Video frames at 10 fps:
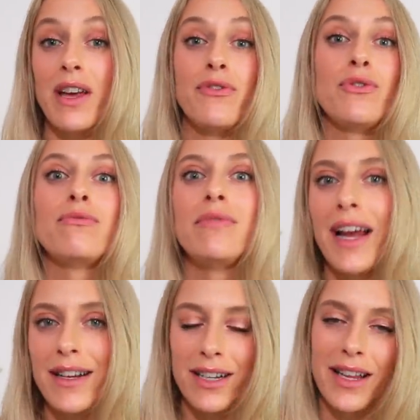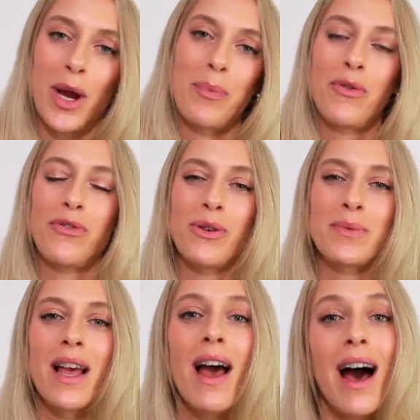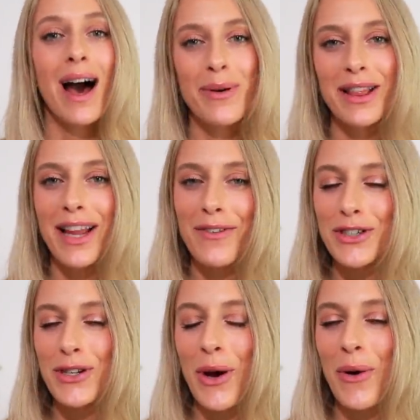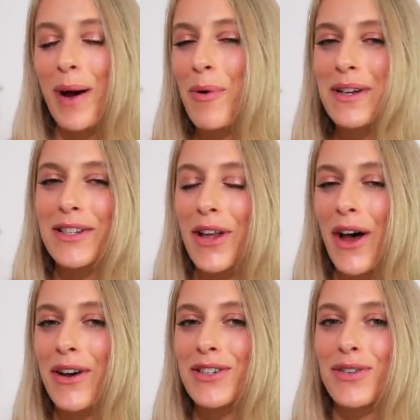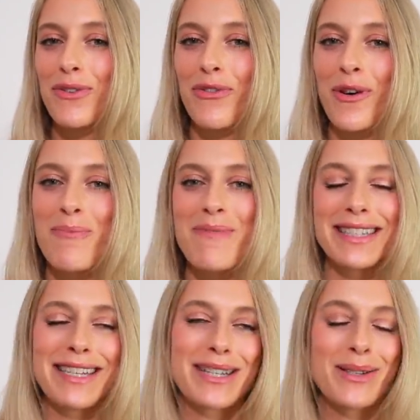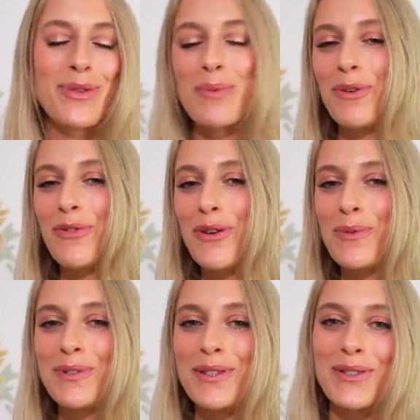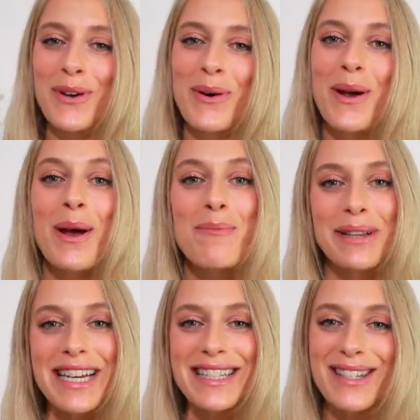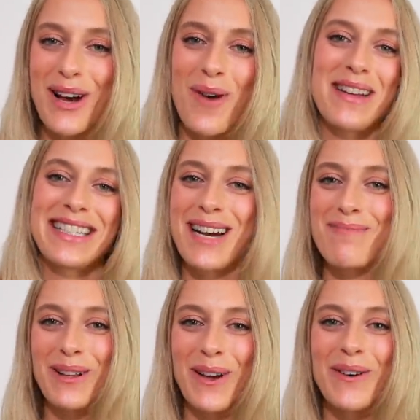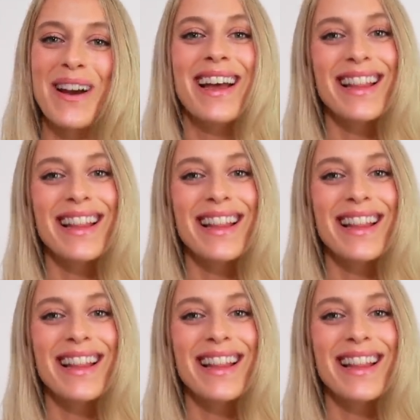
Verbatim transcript: If you'd like to layer perfumes, I would love to know. I'm always on the hunt for mixing some new perfumes, so please comment down below.